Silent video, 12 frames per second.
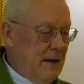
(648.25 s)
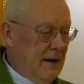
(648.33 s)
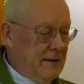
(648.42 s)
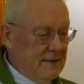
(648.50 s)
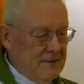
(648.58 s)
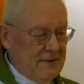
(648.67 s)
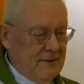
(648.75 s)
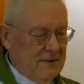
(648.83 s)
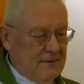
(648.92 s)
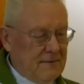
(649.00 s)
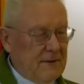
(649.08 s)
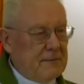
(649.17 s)
And
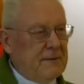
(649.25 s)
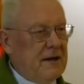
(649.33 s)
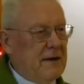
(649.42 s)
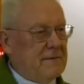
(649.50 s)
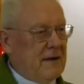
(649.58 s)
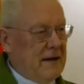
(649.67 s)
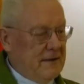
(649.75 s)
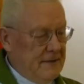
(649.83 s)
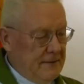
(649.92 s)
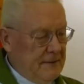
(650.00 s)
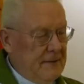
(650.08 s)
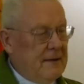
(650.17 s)
what we have
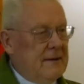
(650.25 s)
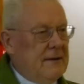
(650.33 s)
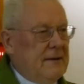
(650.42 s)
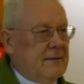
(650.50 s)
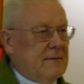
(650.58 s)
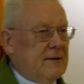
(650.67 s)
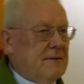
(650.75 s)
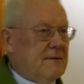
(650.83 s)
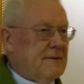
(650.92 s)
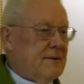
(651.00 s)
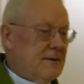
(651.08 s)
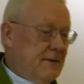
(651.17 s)
ended,
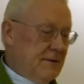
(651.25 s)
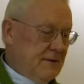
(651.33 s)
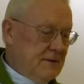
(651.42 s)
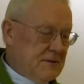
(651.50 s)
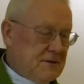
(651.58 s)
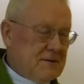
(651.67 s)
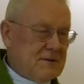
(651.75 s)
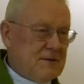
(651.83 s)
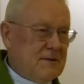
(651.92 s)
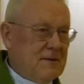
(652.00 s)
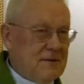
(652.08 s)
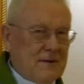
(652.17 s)
it is
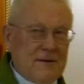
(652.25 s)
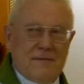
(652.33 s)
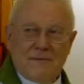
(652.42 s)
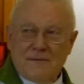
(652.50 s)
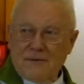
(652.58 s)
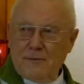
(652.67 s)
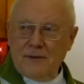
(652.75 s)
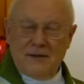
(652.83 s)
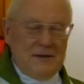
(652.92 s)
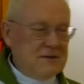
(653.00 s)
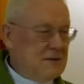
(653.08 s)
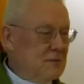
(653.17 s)

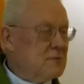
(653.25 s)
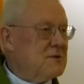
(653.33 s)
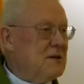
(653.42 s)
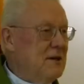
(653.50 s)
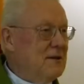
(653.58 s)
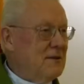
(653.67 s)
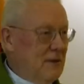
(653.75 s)
quite easy to see it.